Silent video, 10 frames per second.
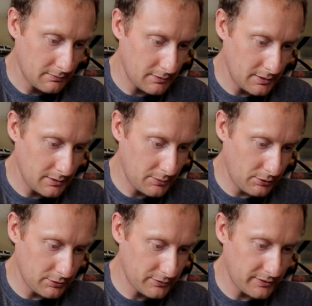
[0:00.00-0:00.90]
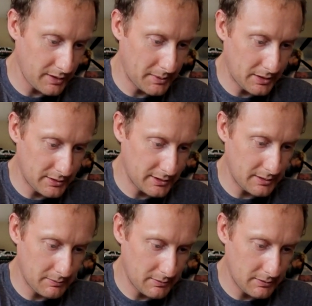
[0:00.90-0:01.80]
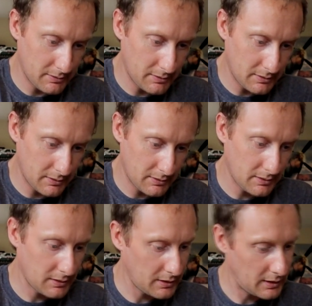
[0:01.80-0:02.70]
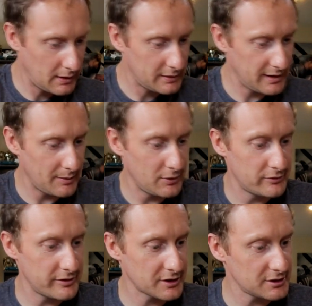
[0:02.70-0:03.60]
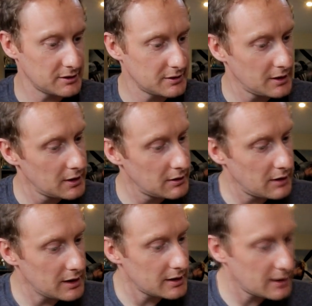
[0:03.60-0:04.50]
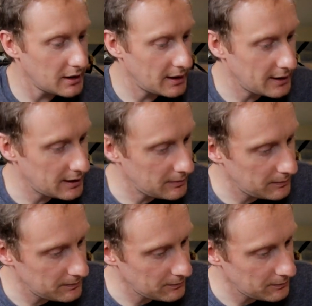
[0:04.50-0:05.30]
Why do the bolts fight me all the time? Damn you, friction. Right, 1